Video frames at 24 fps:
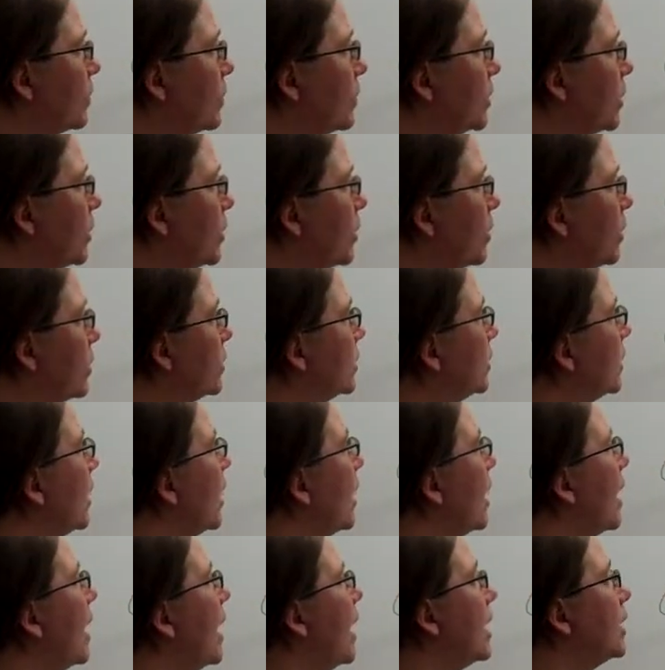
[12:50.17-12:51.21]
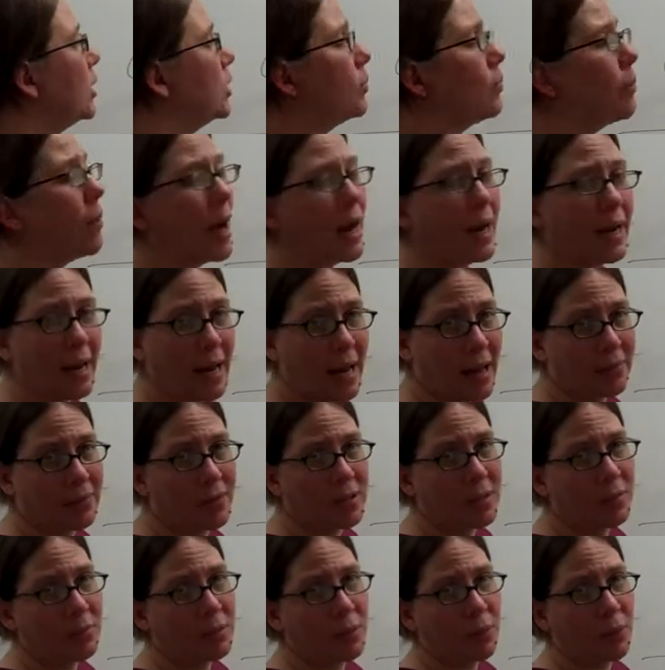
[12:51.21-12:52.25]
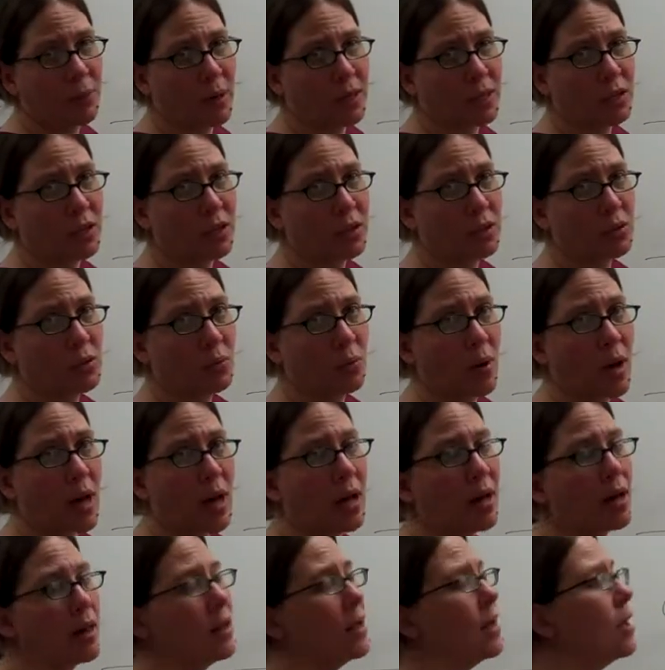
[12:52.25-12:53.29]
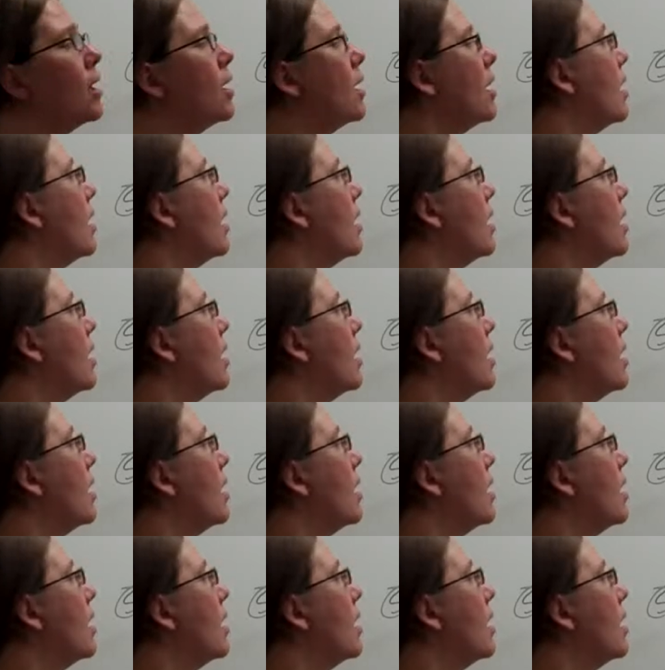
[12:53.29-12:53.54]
episodes, and you might have some depression as well,